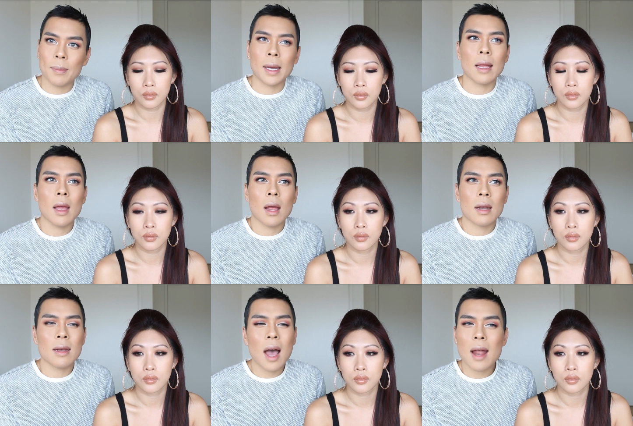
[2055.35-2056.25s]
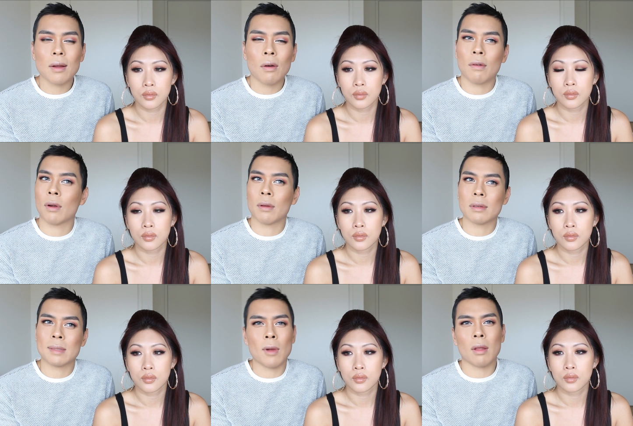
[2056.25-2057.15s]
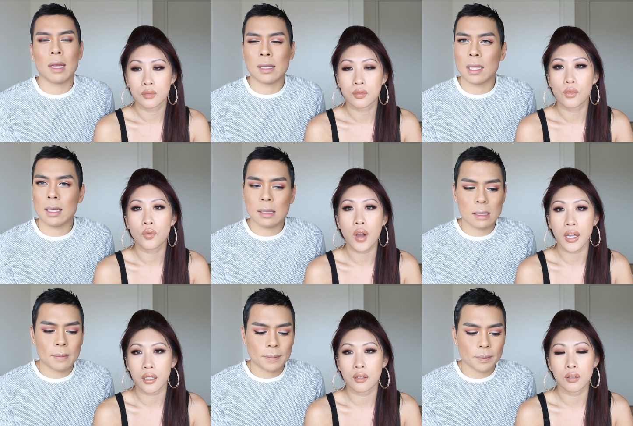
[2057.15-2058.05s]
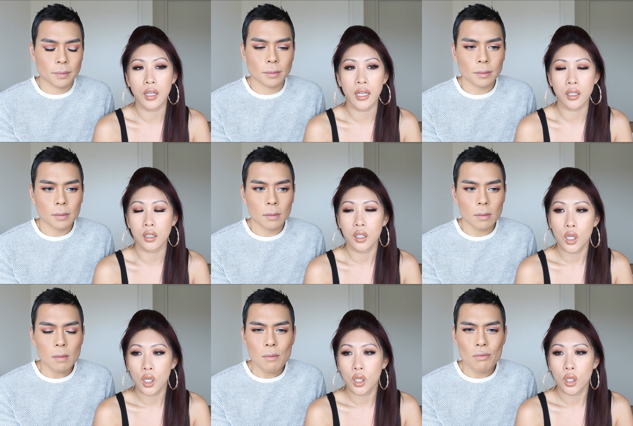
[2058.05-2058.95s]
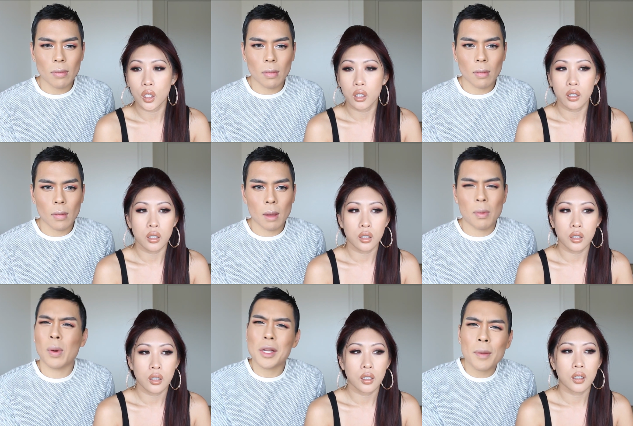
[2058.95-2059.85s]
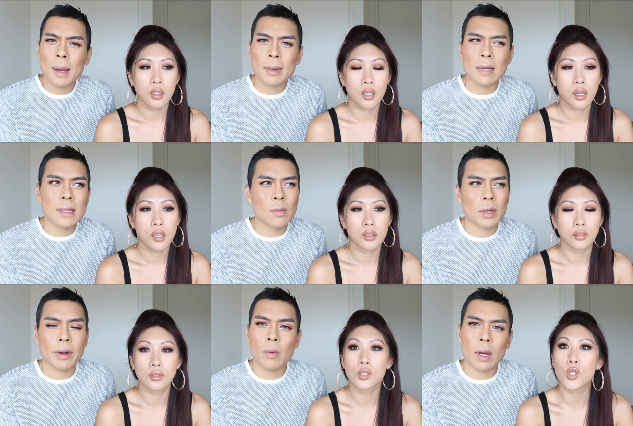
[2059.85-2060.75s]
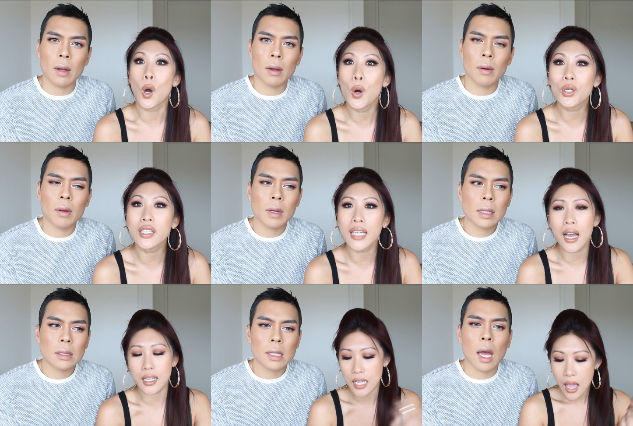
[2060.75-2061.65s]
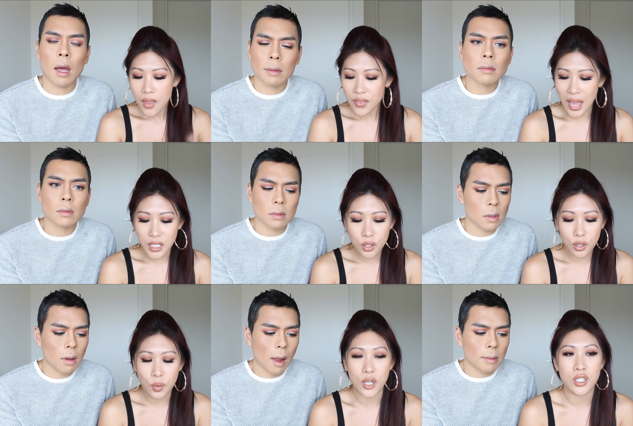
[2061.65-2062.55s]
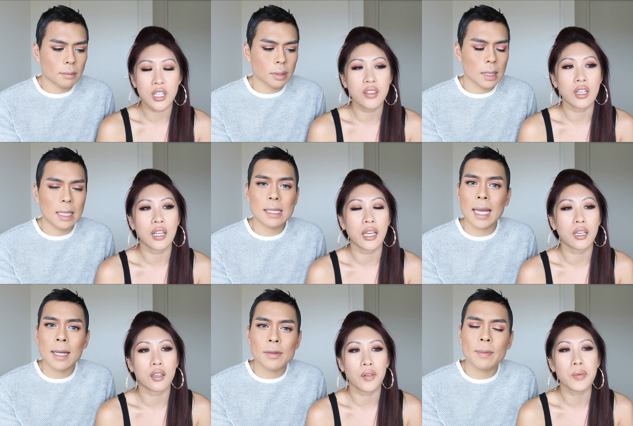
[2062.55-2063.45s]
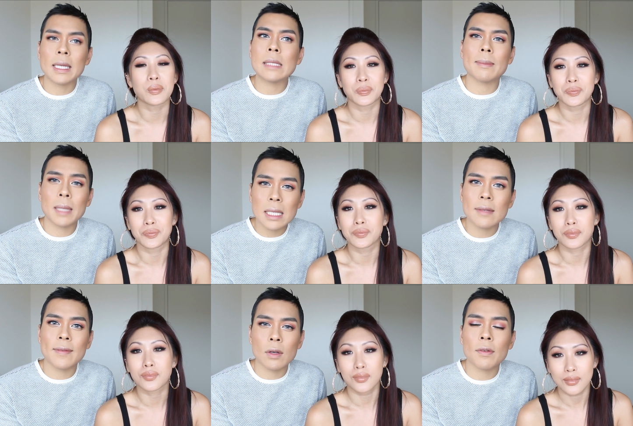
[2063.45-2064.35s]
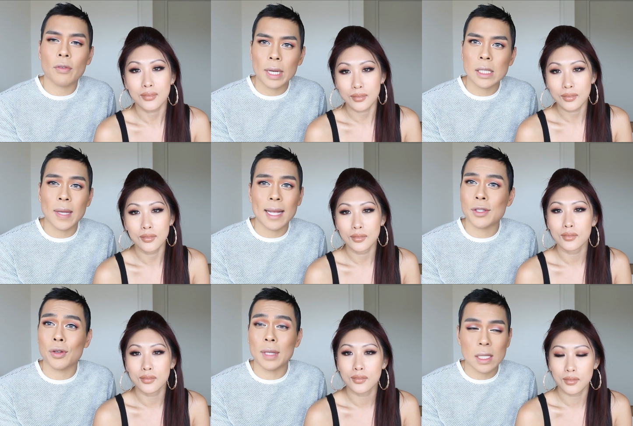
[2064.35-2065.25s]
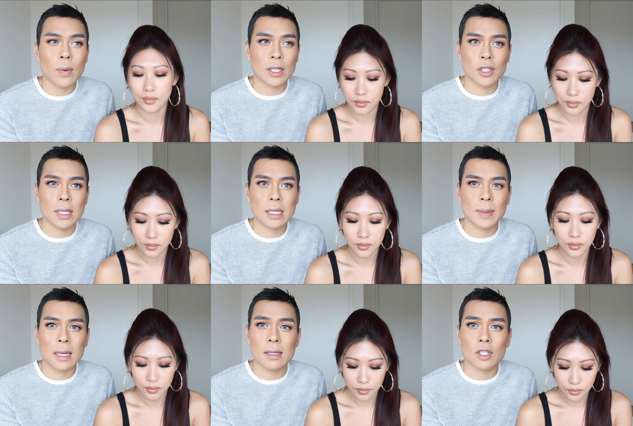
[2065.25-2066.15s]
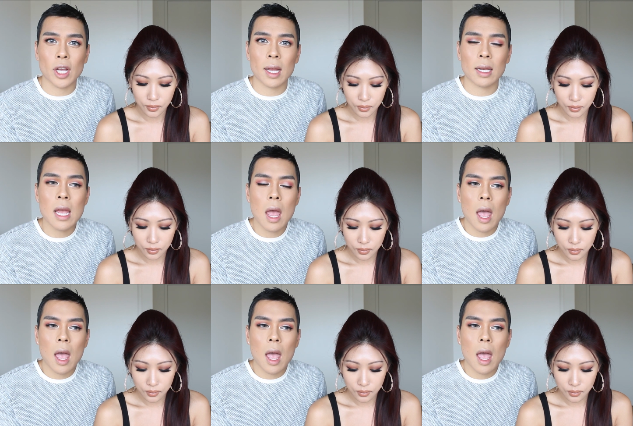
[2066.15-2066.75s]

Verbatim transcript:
Speaker 1: mm-hmm. but not over small things like this. Right. Like but what are your pet peeves? I'm wondering what. Totally,
Speaker 2: yeah, because yeah. that's a good question. In that, please like,
Speaker 1: ans- please, please feel free to answer these questions because Jen,